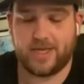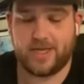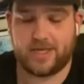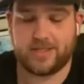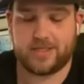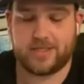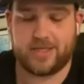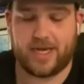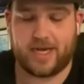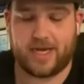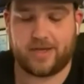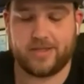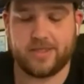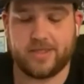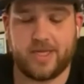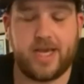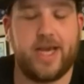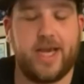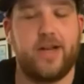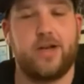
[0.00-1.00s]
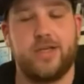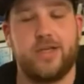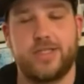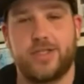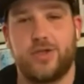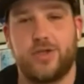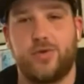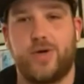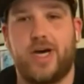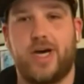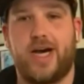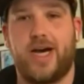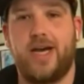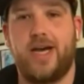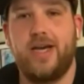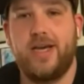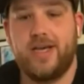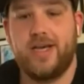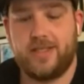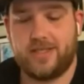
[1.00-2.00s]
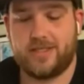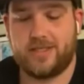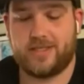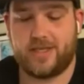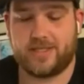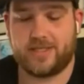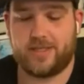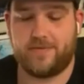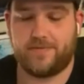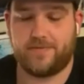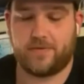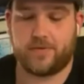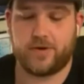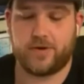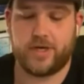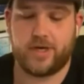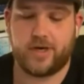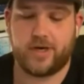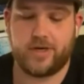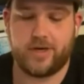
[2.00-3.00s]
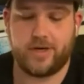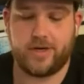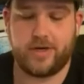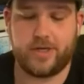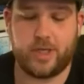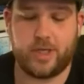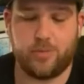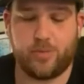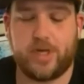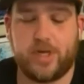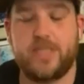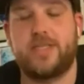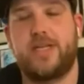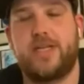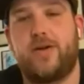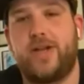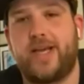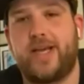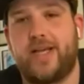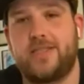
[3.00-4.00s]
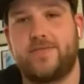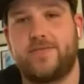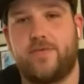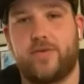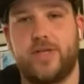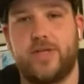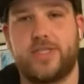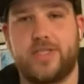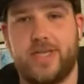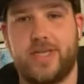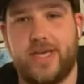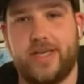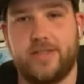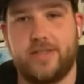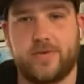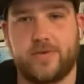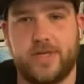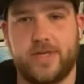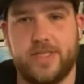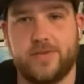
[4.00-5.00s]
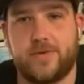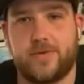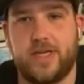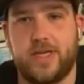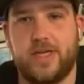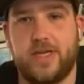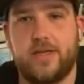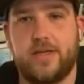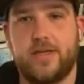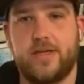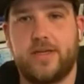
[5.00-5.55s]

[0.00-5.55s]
touchdown and also uh, the 64 yarder you busted out against Florida State in 2020.